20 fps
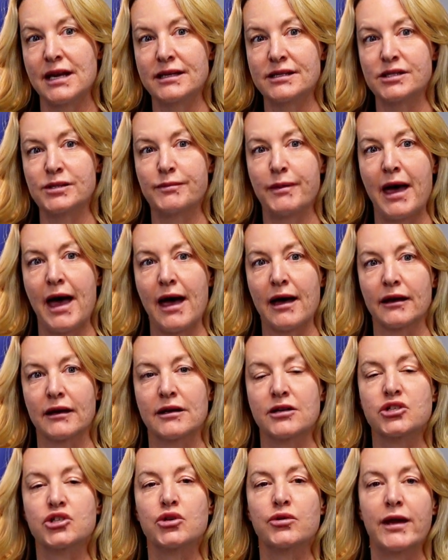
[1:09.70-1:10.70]
dates
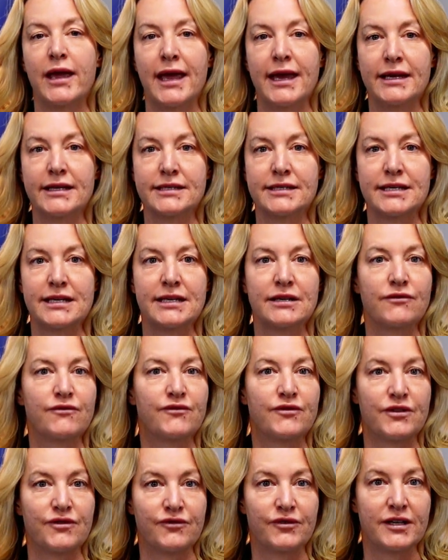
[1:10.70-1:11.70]
back to
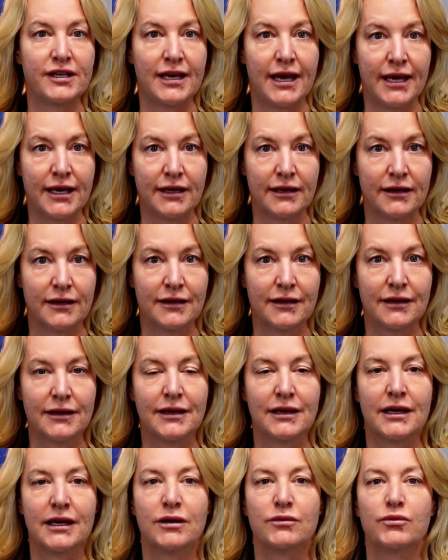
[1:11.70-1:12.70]
1858,
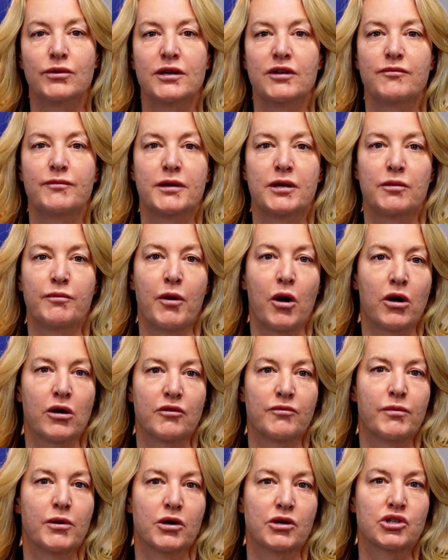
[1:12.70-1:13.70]
and we have been a part
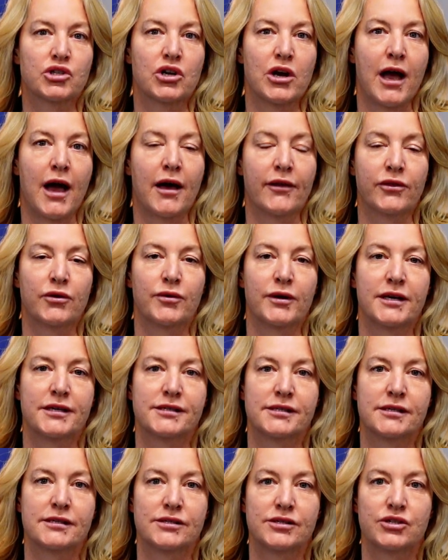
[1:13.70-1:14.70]
of Berkshire Hathaway
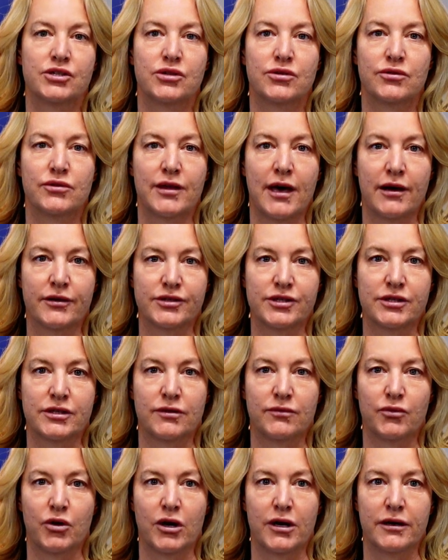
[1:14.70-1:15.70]
since
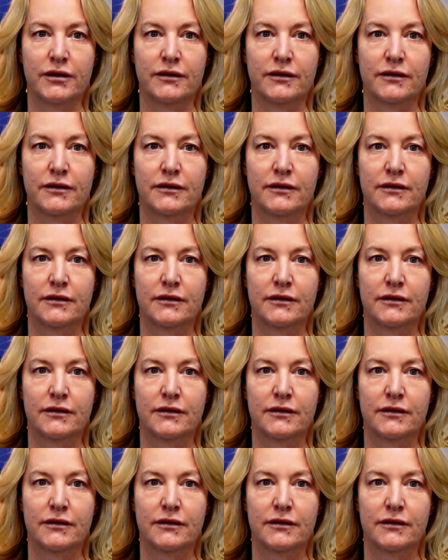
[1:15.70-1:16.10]
2001.